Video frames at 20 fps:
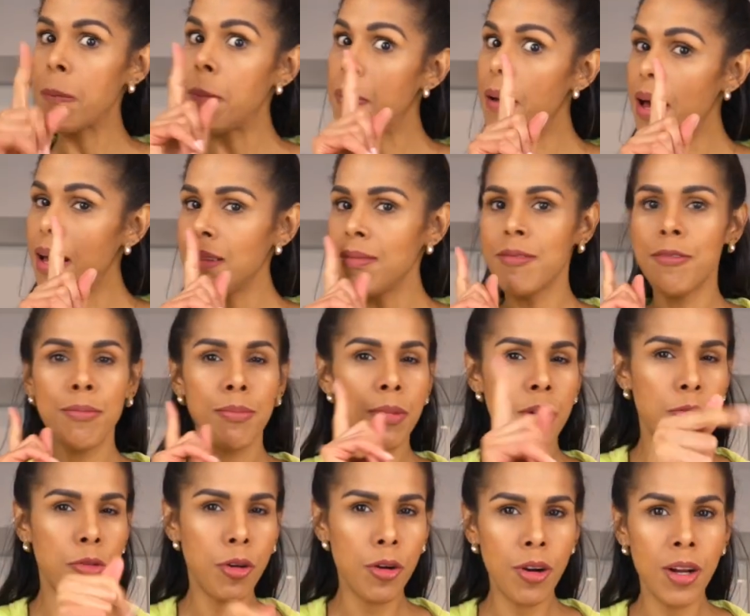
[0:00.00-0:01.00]
But
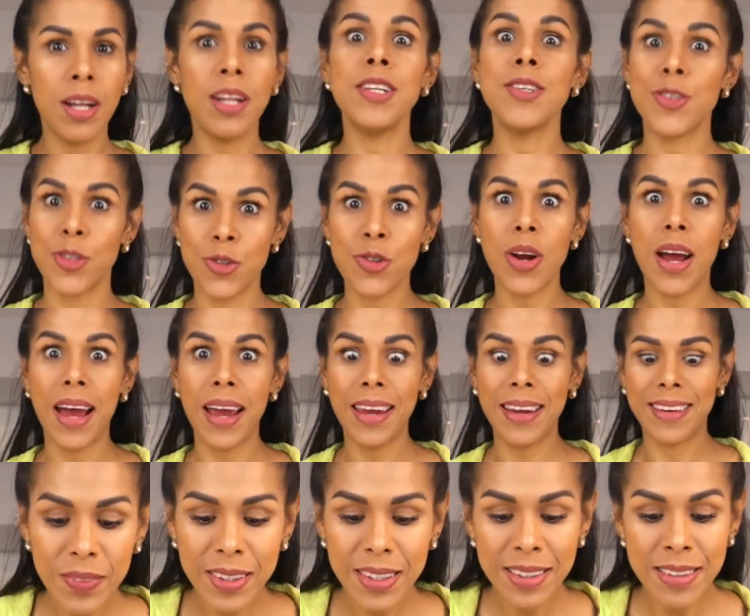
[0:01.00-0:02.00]
before, let's try.
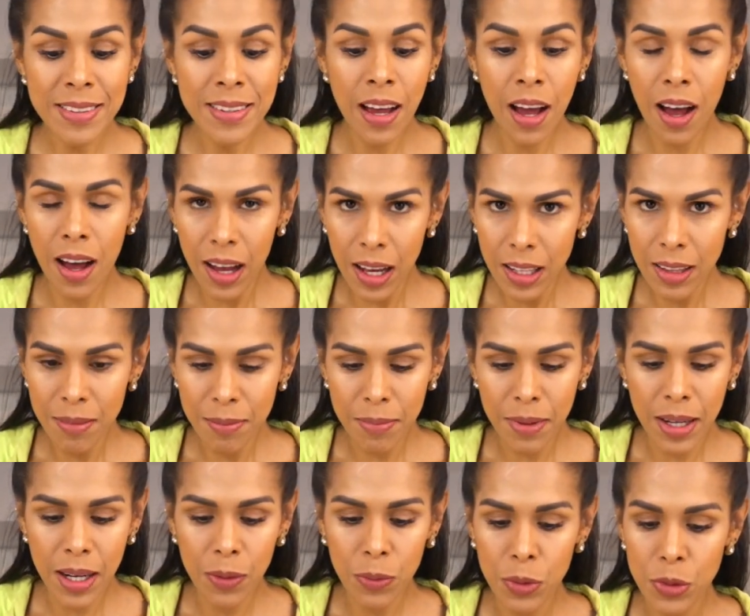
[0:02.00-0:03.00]
It's hot,
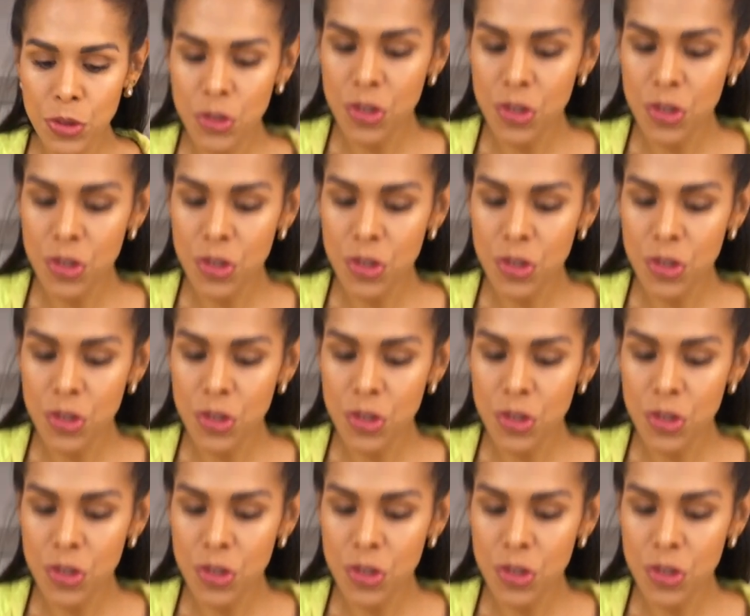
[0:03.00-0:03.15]
but I will